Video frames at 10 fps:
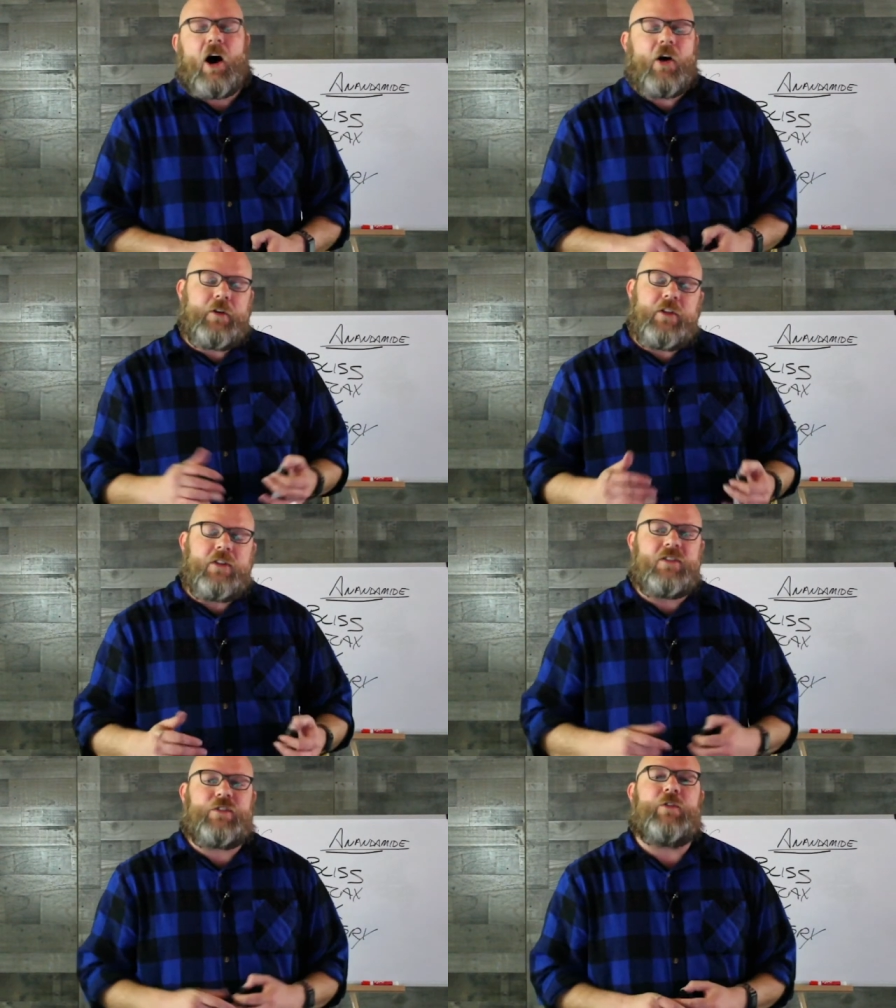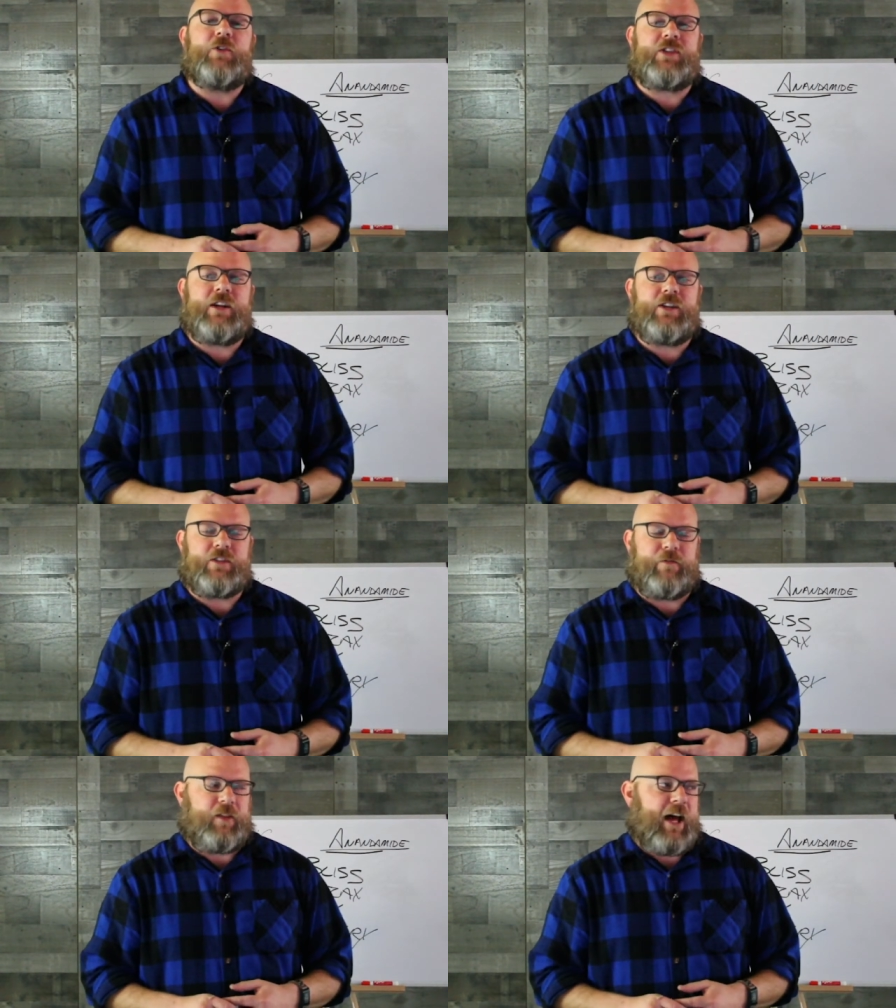Other than these few
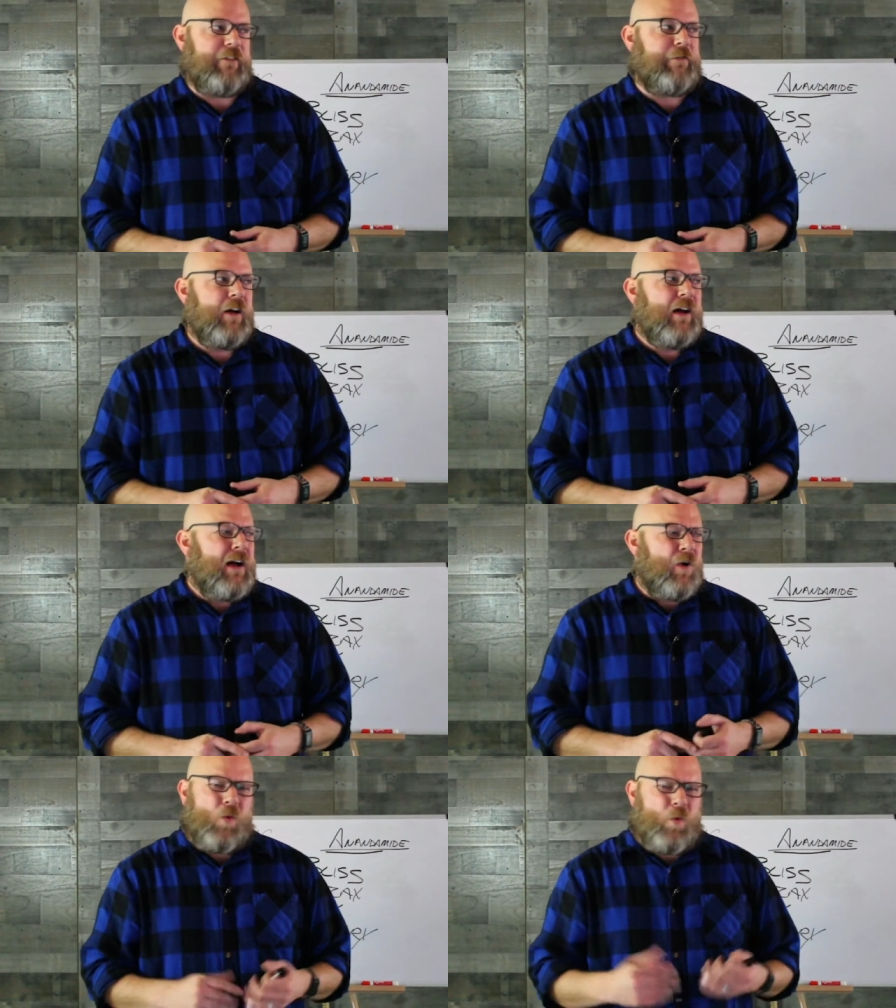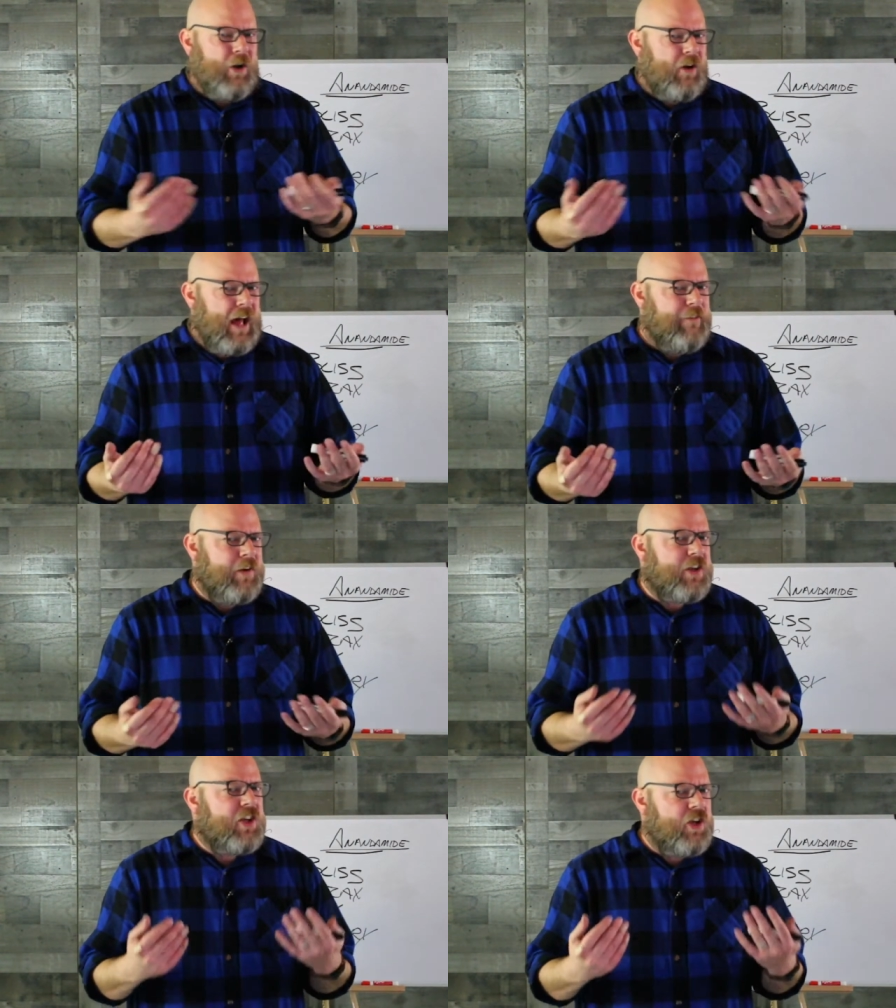stages of life, we don't have
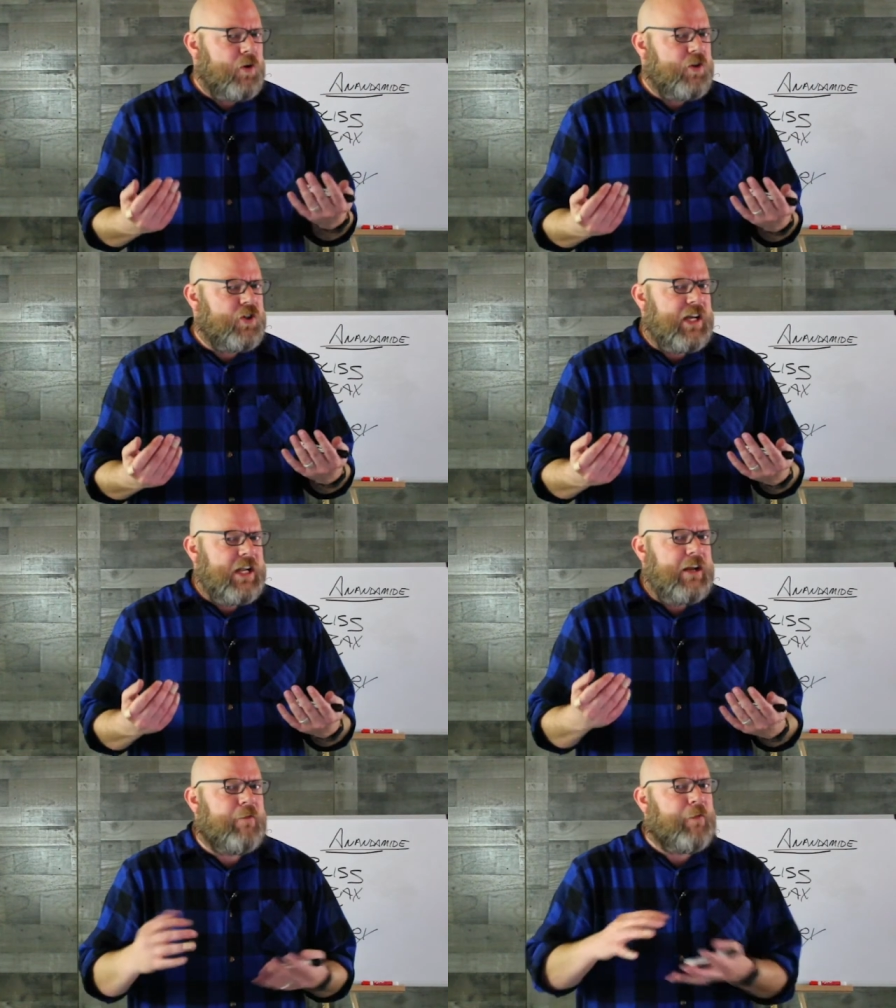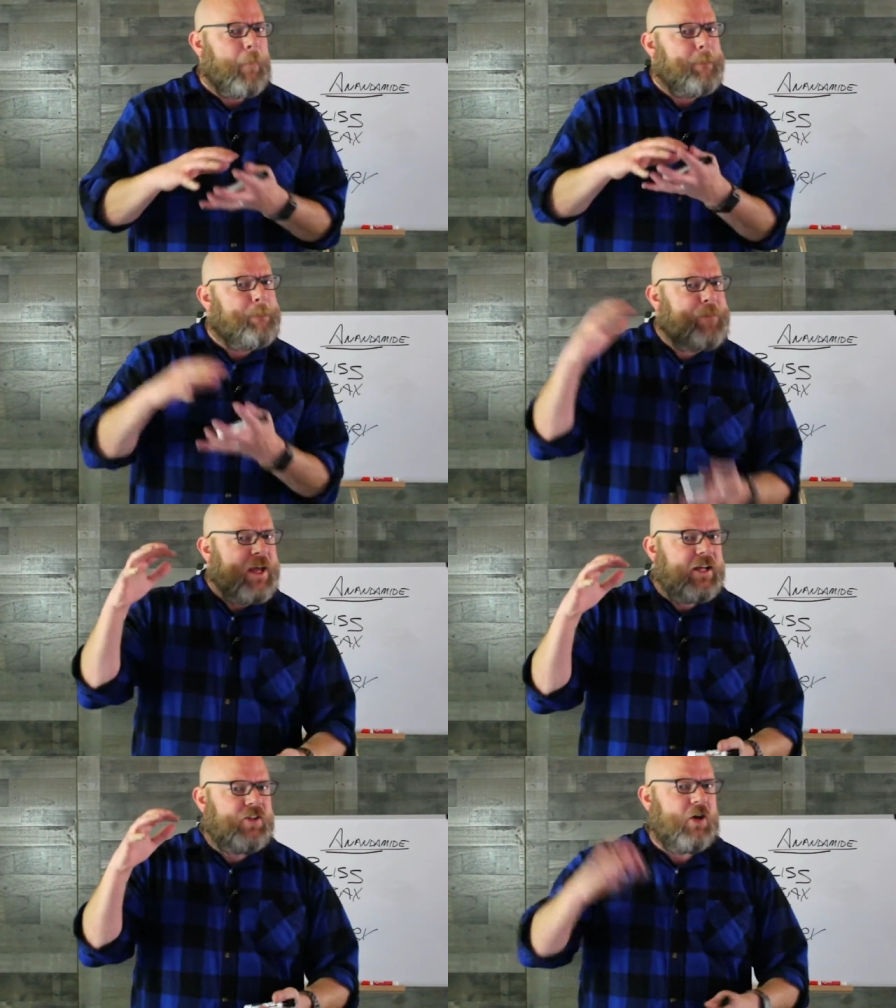a huge need for
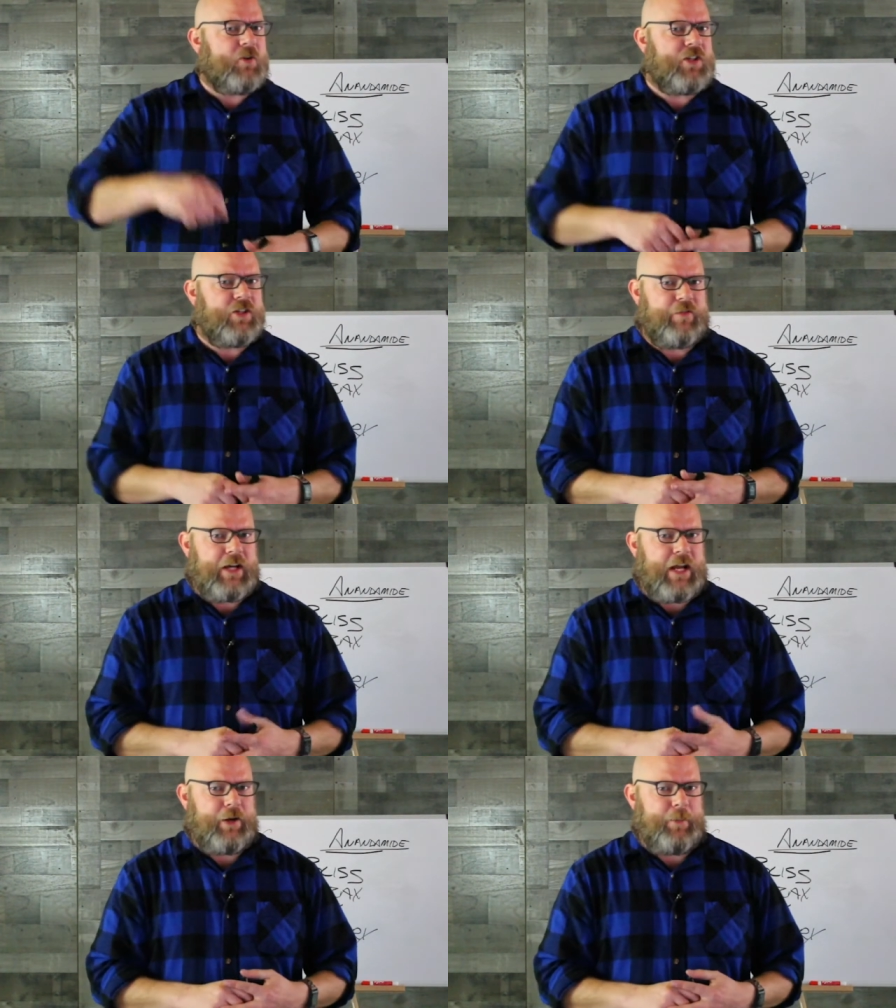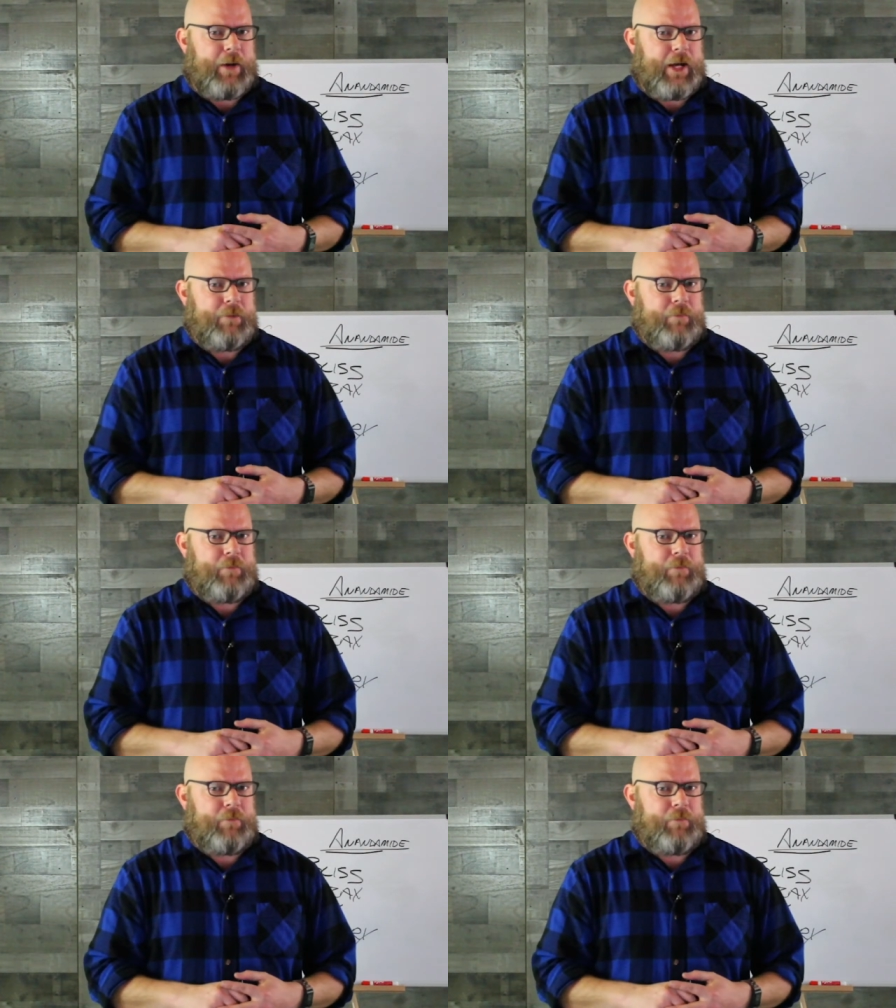big doses of anandamide.